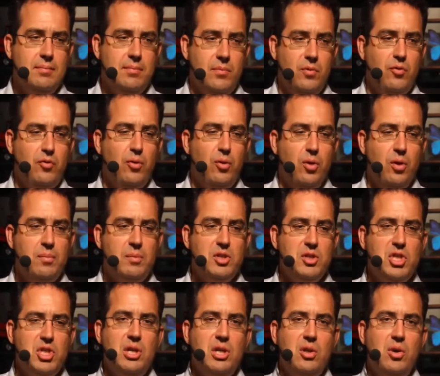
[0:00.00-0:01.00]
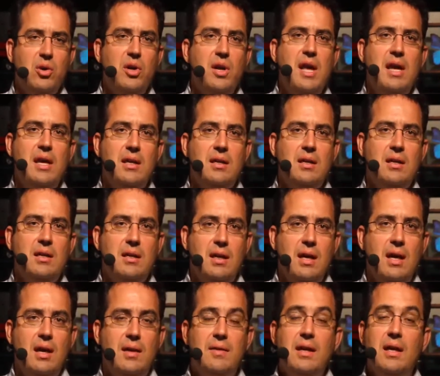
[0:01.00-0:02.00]
for machine learning,
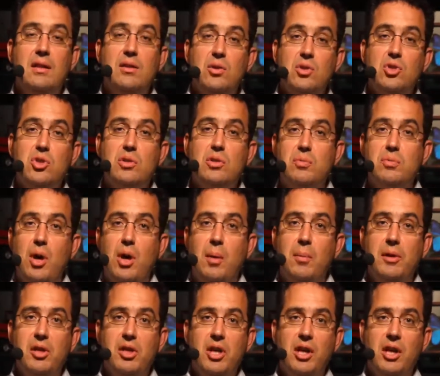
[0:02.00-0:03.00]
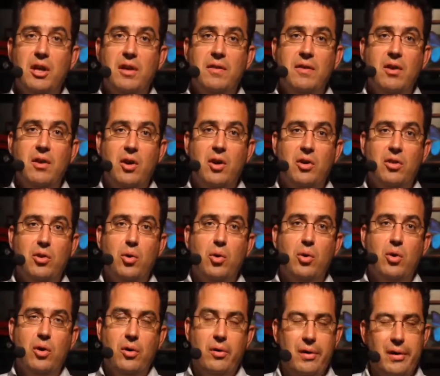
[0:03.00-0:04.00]
then you should probably knock on their
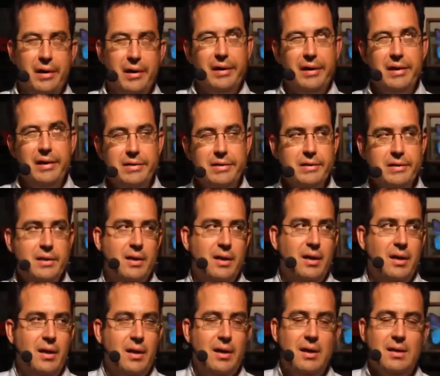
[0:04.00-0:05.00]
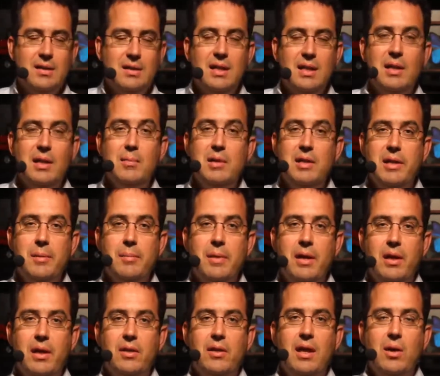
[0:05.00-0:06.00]
door or I guess send them an
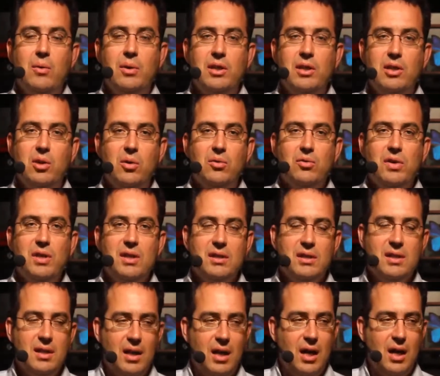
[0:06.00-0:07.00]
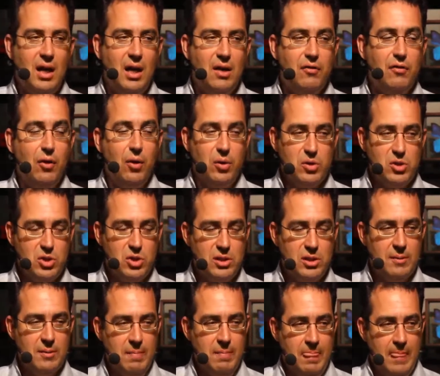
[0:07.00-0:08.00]
email now with COVID
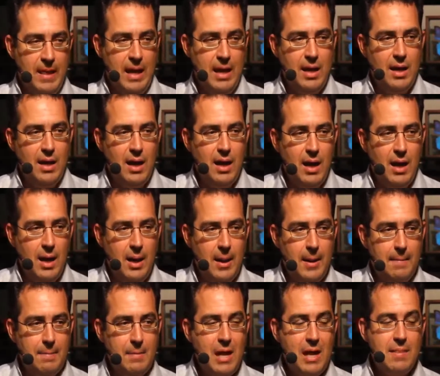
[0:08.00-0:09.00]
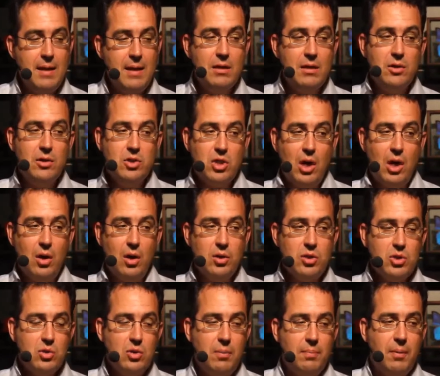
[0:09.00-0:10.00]
first. And then there's
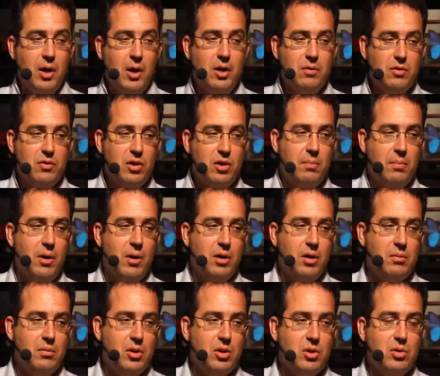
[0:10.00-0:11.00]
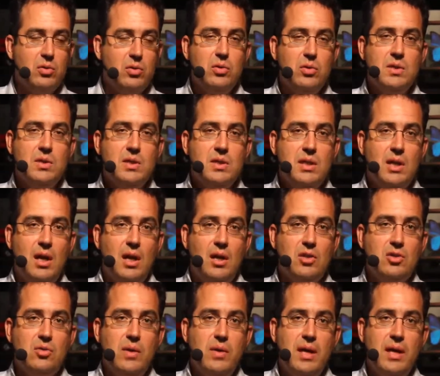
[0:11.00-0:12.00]
also a part of the department who's
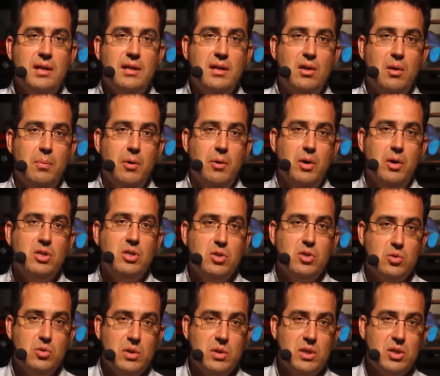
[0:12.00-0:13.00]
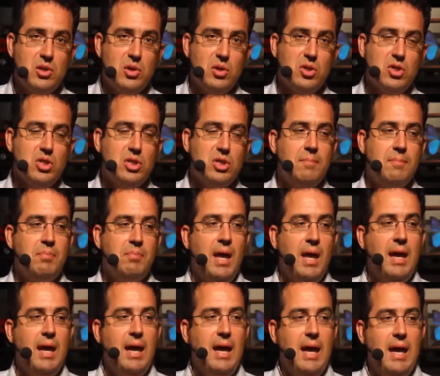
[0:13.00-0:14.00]
trained in operations research.
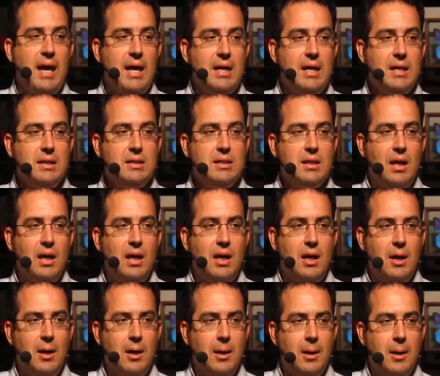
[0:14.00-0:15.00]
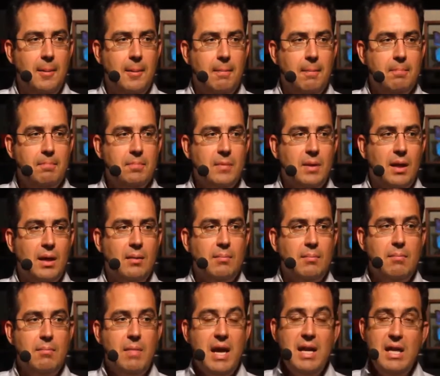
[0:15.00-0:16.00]
And
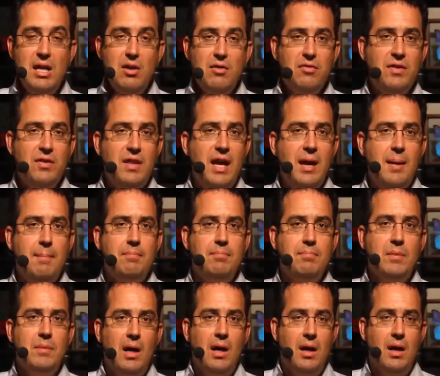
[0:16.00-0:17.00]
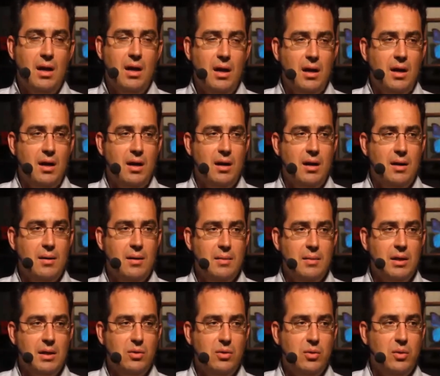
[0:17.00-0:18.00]
many of them,
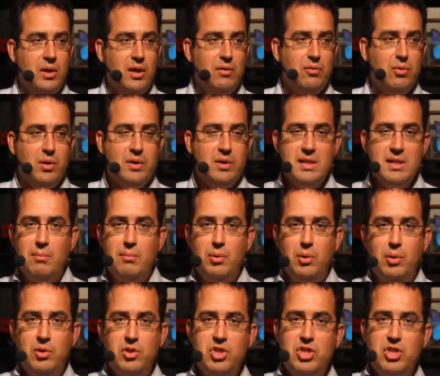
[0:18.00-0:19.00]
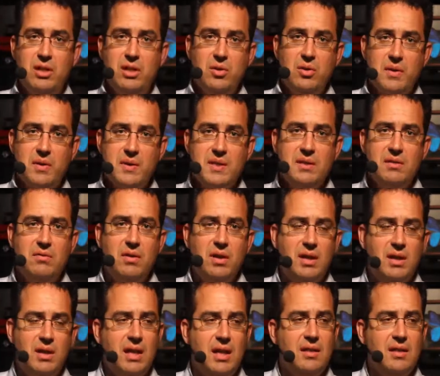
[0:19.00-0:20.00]
including, for example, Gilles or
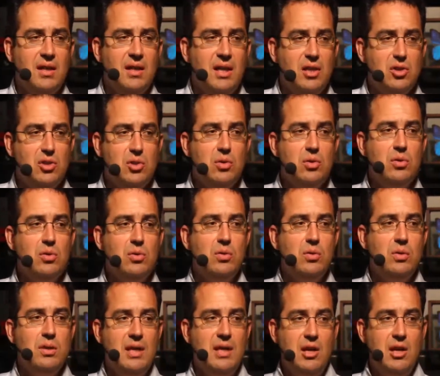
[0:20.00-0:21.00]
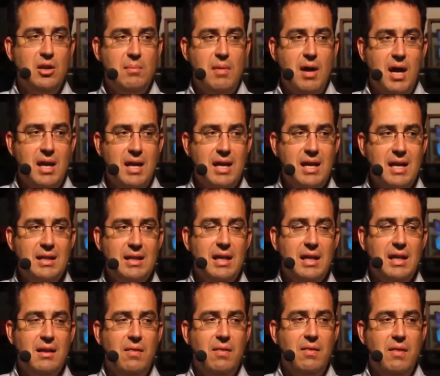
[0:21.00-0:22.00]
Sylvain, they do data mining.
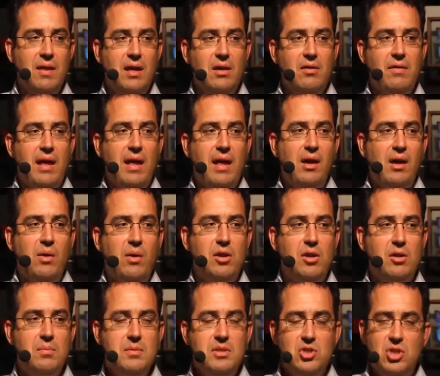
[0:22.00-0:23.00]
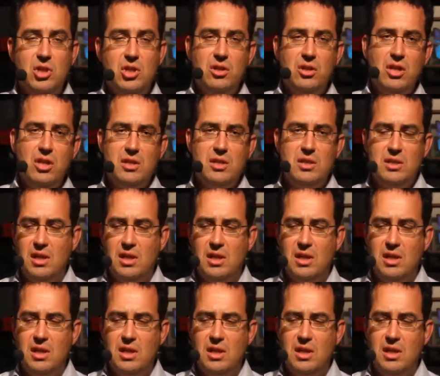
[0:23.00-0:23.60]
They think of algorithms. Gilles does